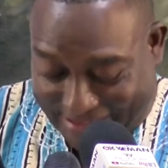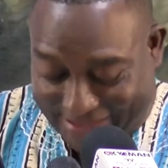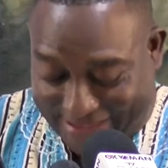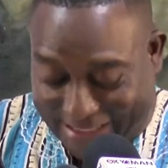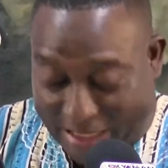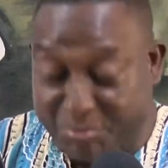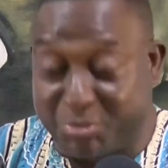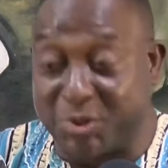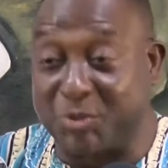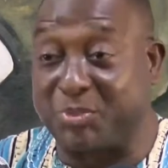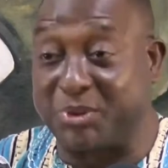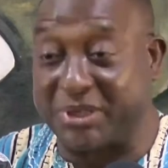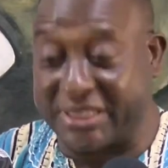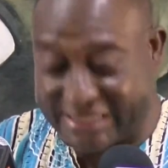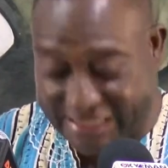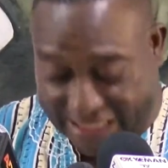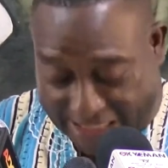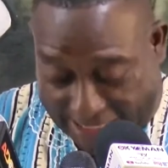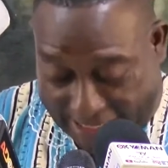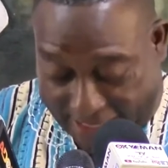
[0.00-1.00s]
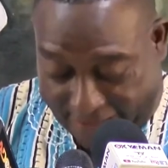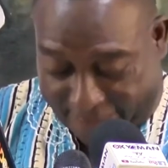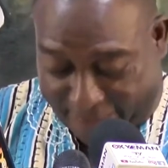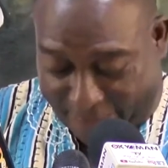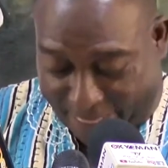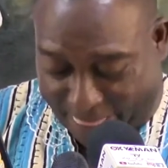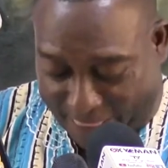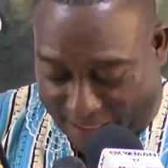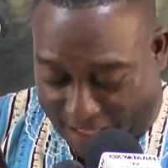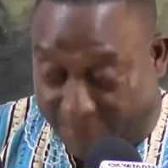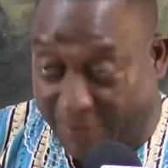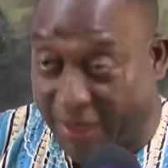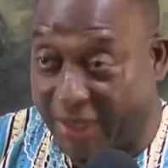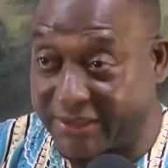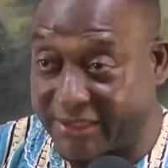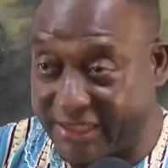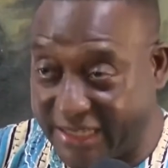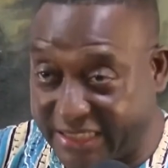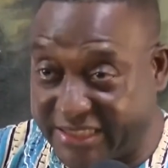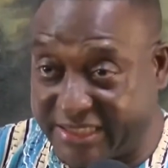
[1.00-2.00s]
The NPP is clear
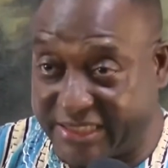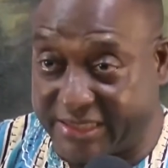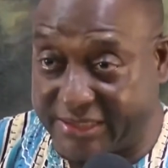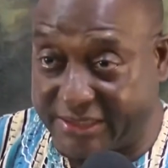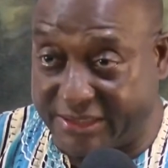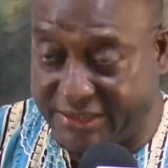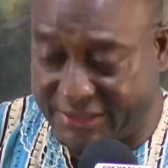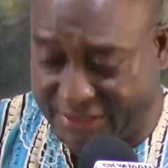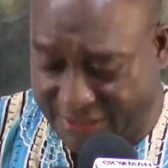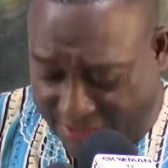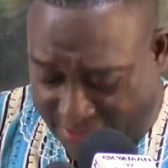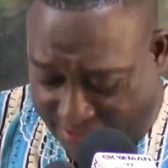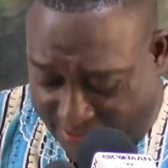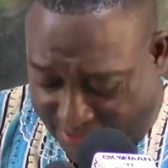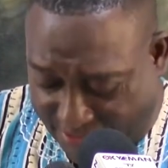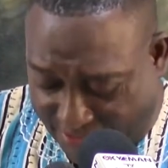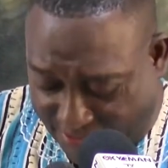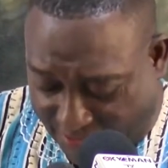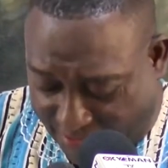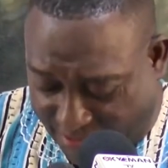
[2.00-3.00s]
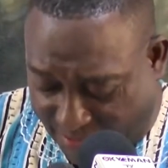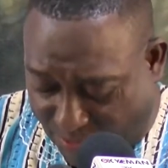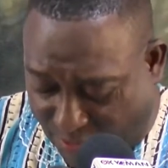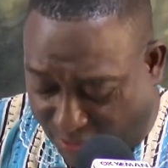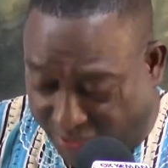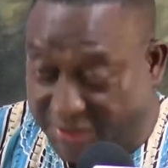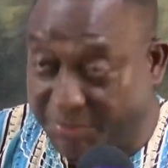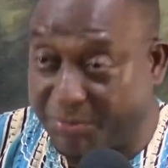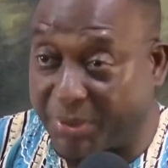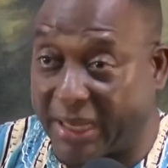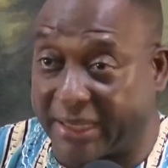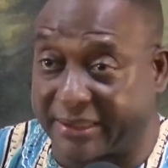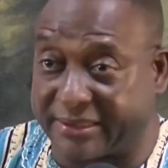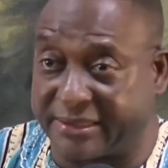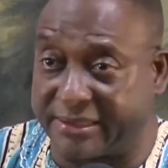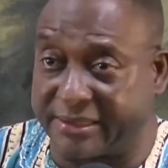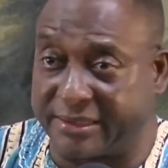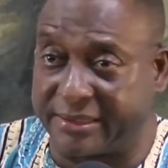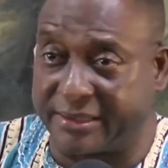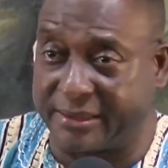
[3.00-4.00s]
about elections on a
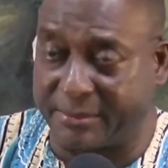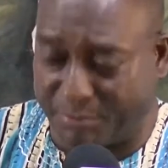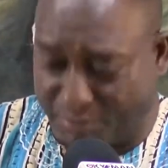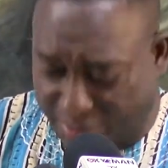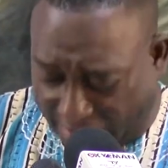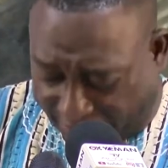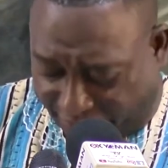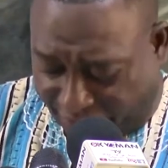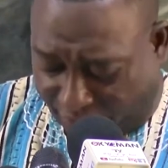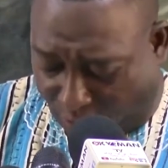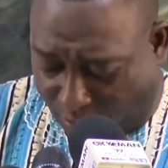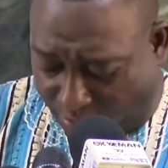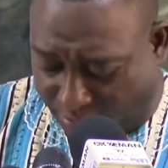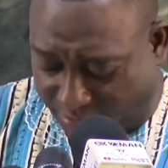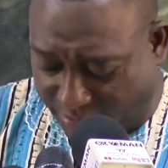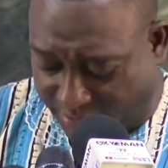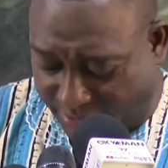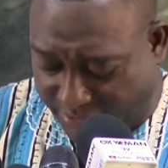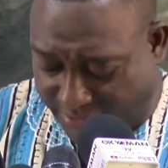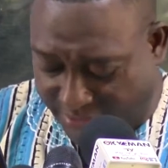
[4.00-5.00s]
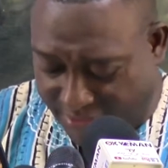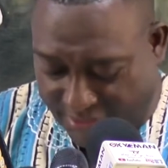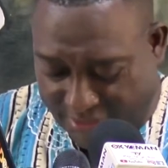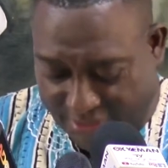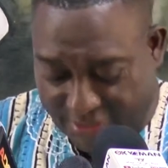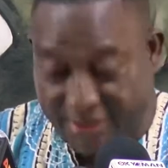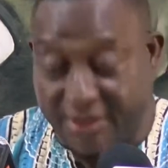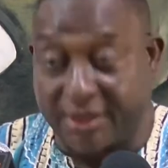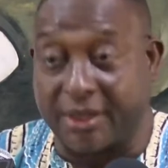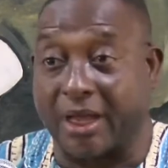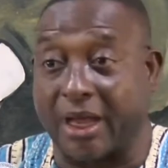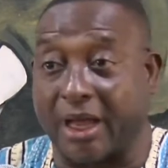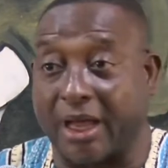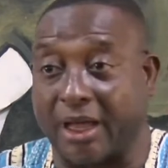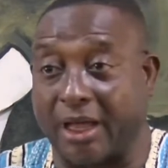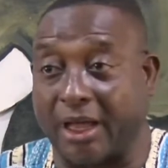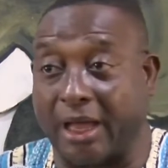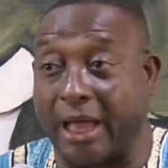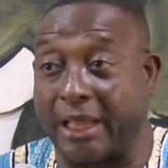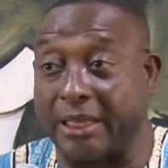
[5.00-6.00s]
multi-party platform.
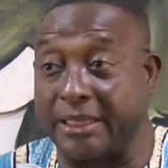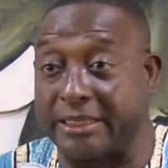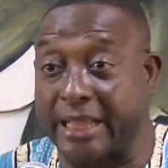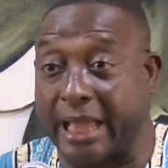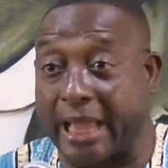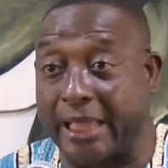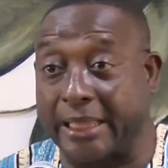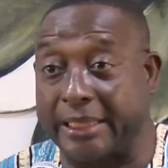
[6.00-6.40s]
Under